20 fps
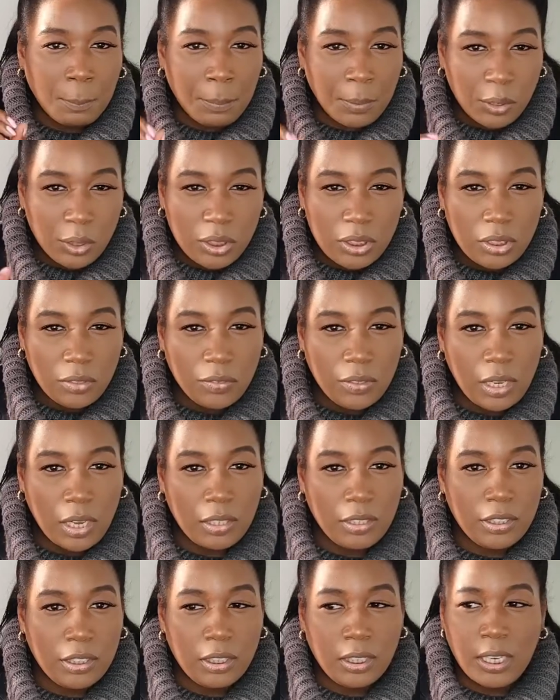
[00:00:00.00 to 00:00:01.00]
burst of
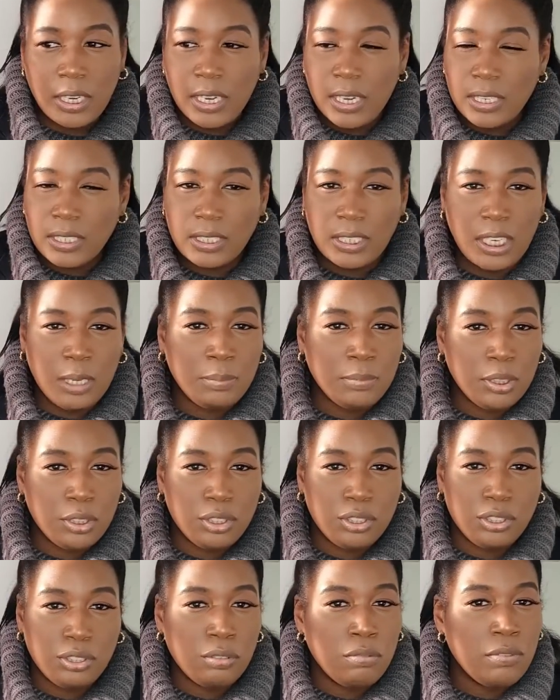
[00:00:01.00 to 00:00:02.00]
color. Keep the
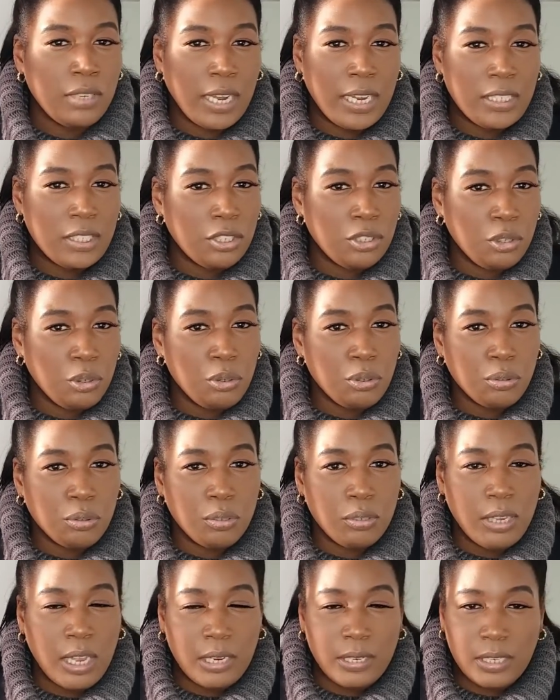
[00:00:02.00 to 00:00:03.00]
shoe nice and
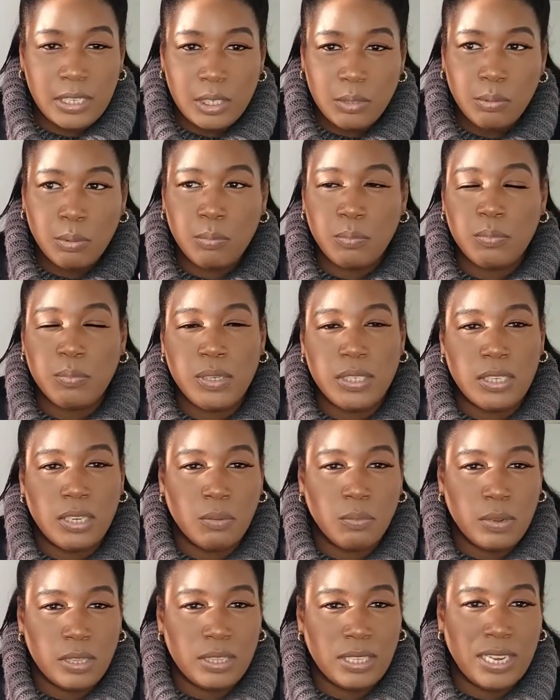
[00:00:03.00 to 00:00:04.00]
neutral, and this one we
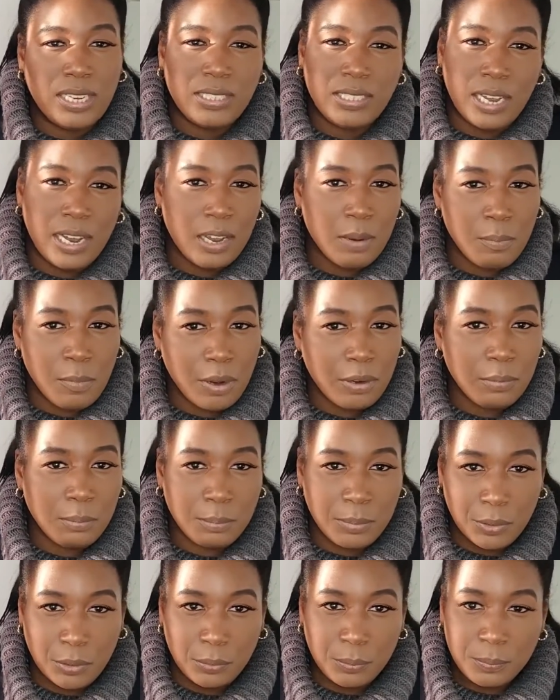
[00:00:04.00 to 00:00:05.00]
did with a Doc Marten
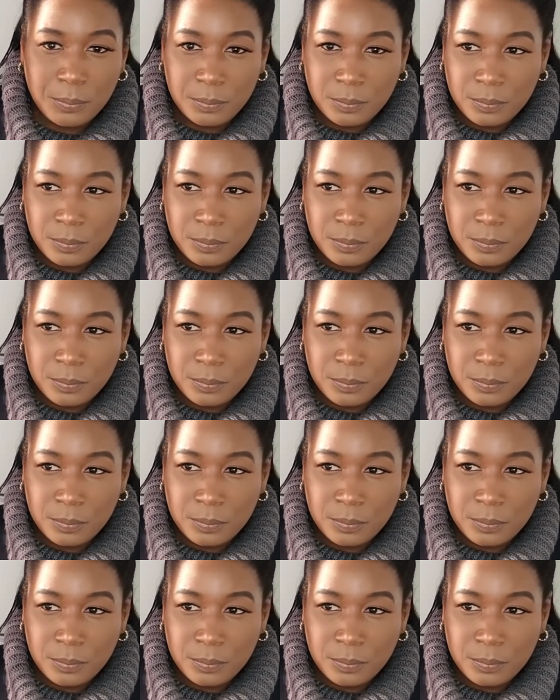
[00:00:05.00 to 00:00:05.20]
boot.